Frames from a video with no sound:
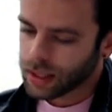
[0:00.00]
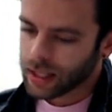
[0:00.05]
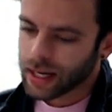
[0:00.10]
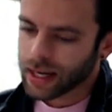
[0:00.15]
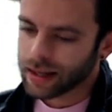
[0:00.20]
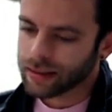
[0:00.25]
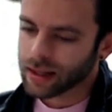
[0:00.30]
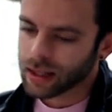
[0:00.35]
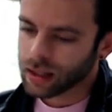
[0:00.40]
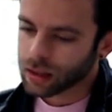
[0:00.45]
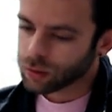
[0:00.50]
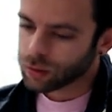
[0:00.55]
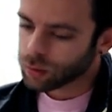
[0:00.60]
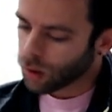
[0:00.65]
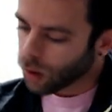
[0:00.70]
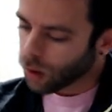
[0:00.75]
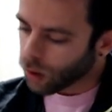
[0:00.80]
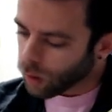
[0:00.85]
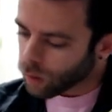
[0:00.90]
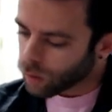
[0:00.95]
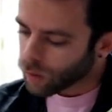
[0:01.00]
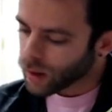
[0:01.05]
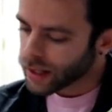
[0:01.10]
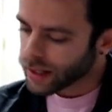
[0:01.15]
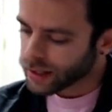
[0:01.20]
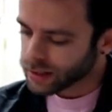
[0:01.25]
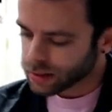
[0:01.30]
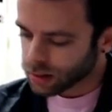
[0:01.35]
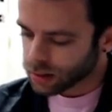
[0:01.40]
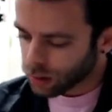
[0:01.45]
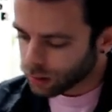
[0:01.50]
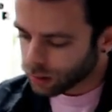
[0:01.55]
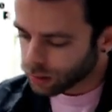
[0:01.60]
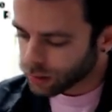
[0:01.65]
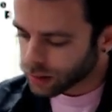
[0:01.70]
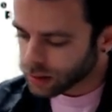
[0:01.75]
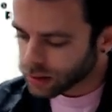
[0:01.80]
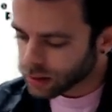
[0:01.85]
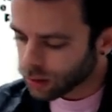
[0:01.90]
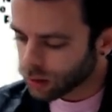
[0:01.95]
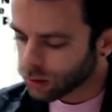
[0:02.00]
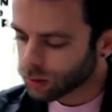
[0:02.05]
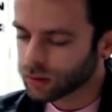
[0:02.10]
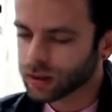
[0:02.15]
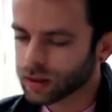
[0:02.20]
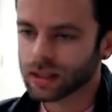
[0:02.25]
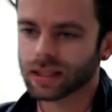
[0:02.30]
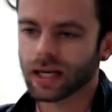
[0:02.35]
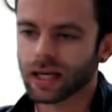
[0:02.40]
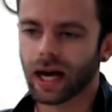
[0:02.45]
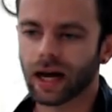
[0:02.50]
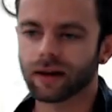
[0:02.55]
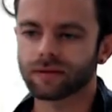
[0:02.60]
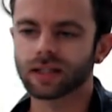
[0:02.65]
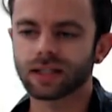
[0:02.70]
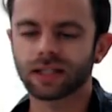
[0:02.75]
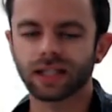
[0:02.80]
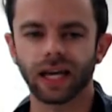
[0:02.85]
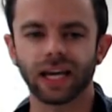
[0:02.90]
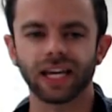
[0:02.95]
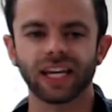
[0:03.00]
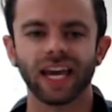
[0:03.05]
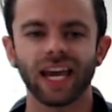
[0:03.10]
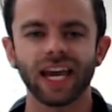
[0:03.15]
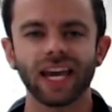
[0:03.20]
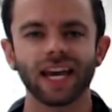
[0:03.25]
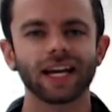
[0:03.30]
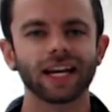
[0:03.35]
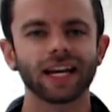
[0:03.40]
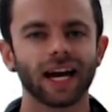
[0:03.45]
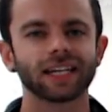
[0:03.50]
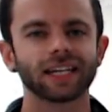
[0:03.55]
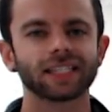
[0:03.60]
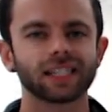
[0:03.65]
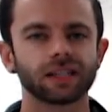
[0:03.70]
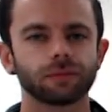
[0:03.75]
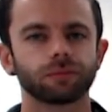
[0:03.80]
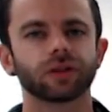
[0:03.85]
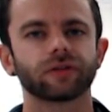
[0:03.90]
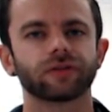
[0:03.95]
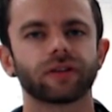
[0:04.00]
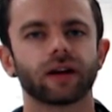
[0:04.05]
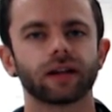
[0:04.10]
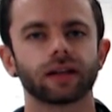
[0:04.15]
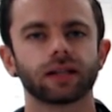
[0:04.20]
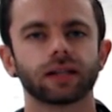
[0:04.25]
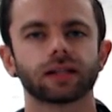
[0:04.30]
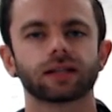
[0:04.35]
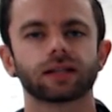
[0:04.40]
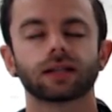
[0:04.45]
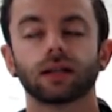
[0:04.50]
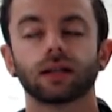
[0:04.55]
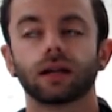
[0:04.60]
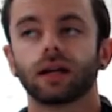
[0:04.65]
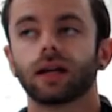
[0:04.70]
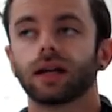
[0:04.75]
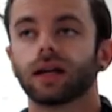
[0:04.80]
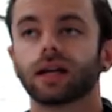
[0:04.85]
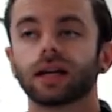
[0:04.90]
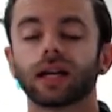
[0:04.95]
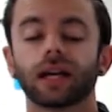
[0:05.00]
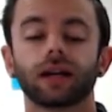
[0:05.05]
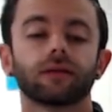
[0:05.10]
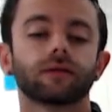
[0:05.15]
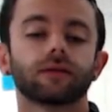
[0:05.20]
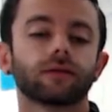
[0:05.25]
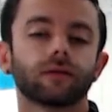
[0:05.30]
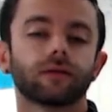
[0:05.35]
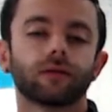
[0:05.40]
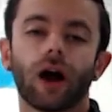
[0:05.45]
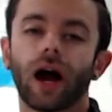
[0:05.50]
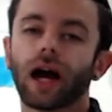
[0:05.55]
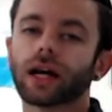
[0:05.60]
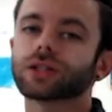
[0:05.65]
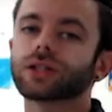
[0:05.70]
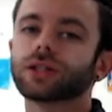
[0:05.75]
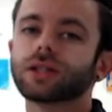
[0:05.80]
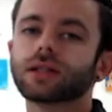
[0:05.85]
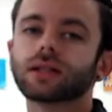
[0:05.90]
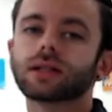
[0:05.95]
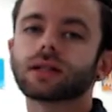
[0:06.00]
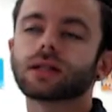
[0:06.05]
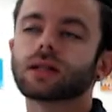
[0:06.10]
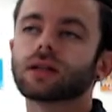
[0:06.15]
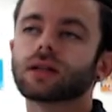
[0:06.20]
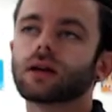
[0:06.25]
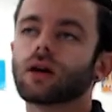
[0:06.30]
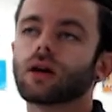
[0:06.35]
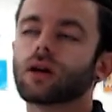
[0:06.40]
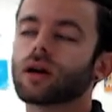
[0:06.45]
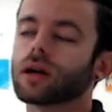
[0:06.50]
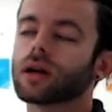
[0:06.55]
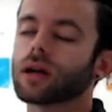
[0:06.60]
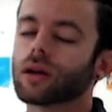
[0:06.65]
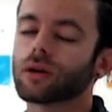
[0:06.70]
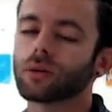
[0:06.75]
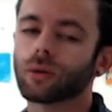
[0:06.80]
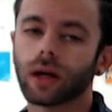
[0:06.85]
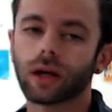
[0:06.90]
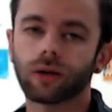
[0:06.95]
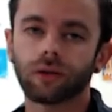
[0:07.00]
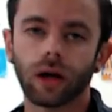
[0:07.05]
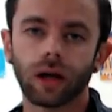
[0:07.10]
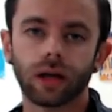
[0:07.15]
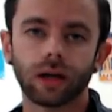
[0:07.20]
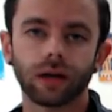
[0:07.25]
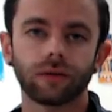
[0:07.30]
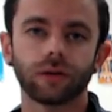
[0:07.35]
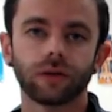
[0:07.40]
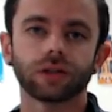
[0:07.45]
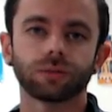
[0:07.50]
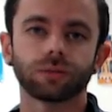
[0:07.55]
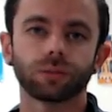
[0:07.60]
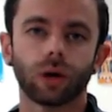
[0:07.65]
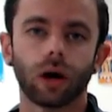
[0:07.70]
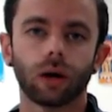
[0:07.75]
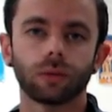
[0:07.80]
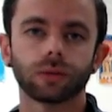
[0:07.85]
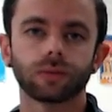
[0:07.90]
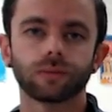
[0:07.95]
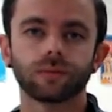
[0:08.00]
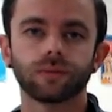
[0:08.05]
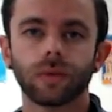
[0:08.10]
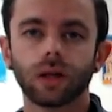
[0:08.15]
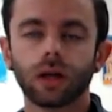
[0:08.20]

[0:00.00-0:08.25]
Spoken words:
And then you always, always, always have to say, can I simplify this? And again, fractions are another way to write a division problem.